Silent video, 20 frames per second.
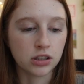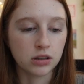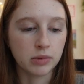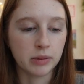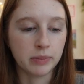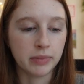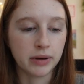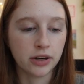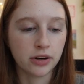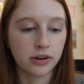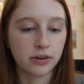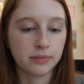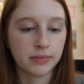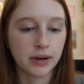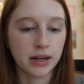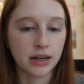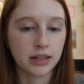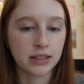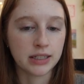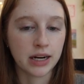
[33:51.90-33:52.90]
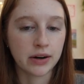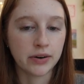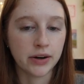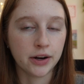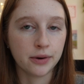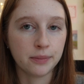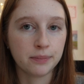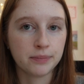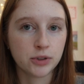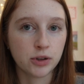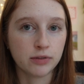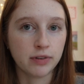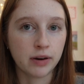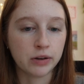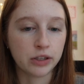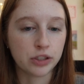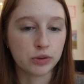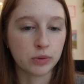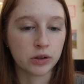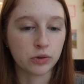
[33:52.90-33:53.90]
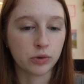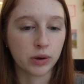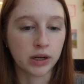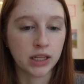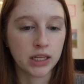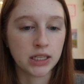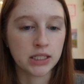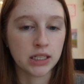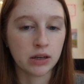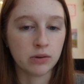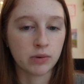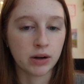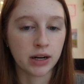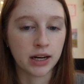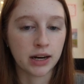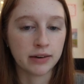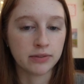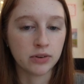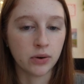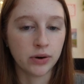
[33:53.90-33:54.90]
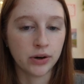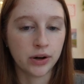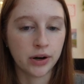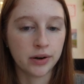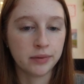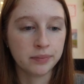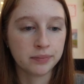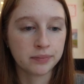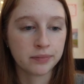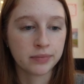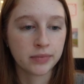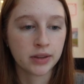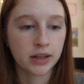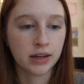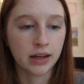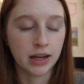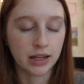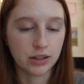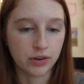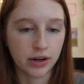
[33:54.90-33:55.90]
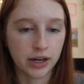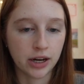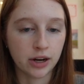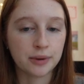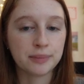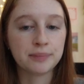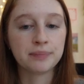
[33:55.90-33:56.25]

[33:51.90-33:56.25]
a little bit bigger and it's down here. So if I just want to quickly see what I have going on, it's right here.